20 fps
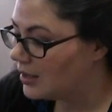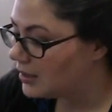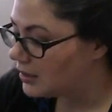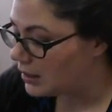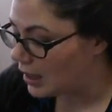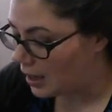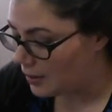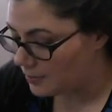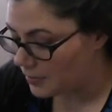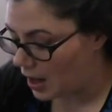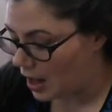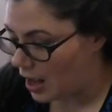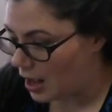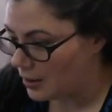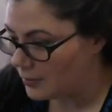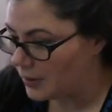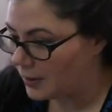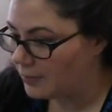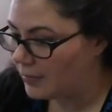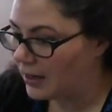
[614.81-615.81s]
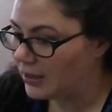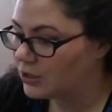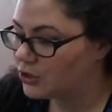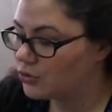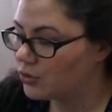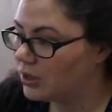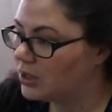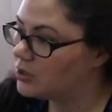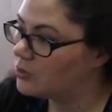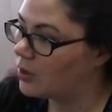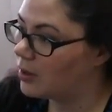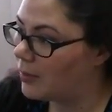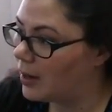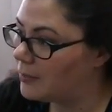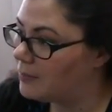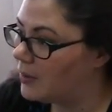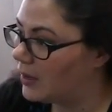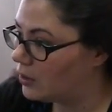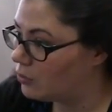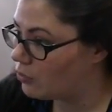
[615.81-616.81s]
Yep. Um, Main Street is one of my
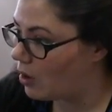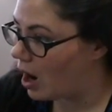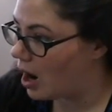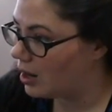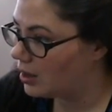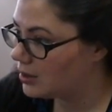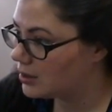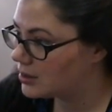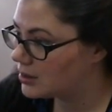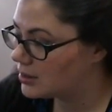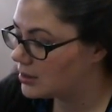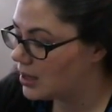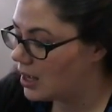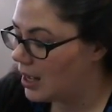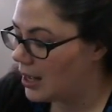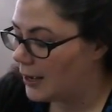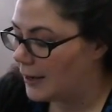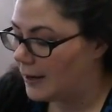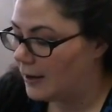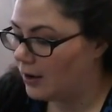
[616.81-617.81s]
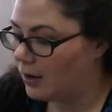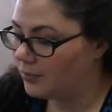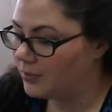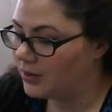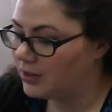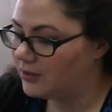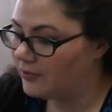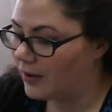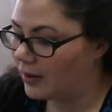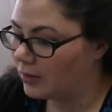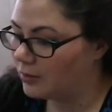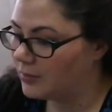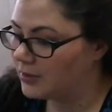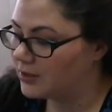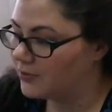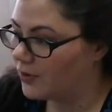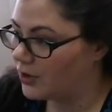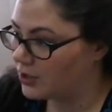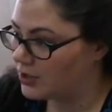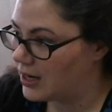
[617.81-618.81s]
big rocks um, the development
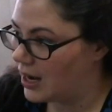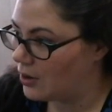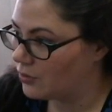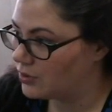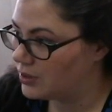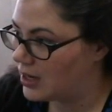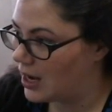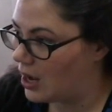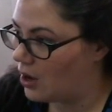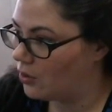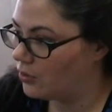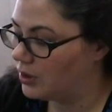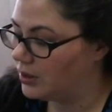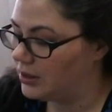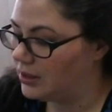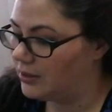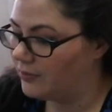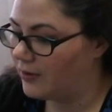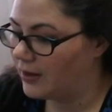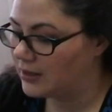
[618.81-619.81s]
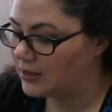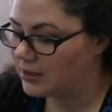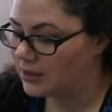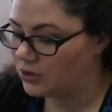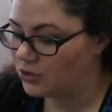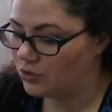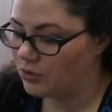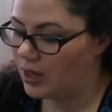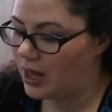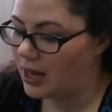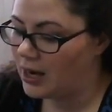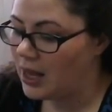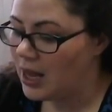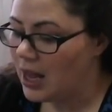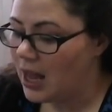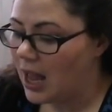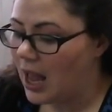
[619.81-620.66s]
of our downtown and the events that do that.